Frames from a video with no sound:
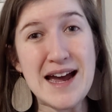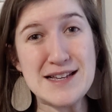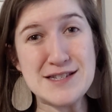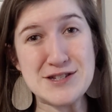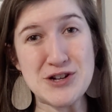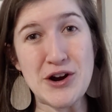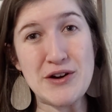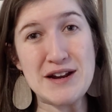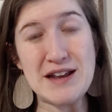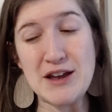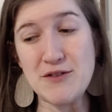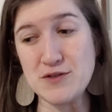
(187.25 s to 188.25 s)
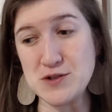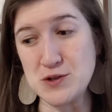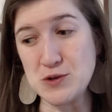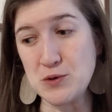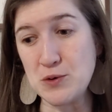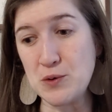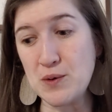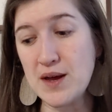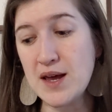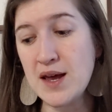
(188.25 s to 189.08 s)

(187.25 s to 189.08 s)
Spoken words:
I started it to